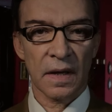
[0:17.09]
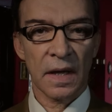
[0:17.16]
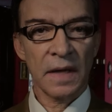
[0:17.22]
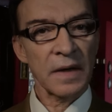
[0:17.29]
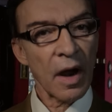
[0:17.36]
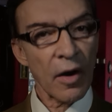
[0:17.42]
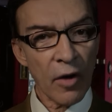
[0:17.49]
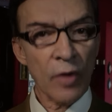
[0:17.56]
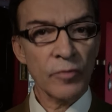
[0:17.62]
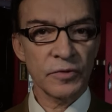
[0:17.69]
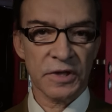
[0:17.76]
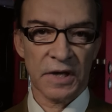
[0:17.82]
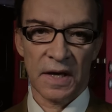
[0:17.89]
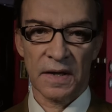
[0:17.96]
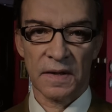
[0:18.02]
in our own
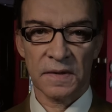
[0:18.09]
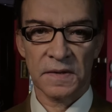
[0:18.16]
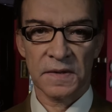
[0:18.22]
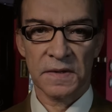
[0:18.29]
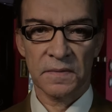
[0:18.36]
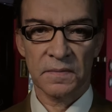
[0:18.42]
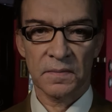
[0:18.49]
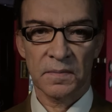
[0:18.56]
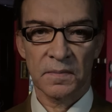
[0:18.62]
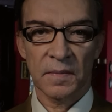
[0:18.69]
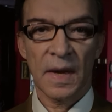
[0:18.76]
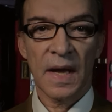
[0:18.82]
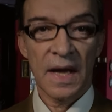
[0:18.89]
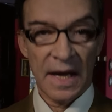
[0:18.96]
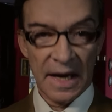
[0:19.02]
tales?
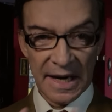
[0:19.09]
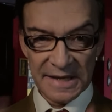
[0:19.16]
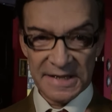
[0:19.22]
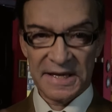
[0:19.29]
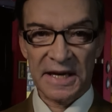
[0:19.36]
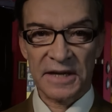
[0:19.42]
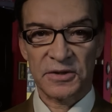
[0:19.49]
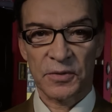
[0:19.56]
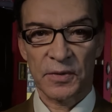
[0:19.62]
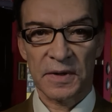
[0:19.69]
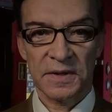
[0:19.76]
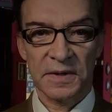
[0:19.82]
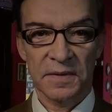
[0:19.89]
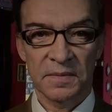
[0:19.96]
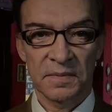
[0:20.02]
Let's get to it.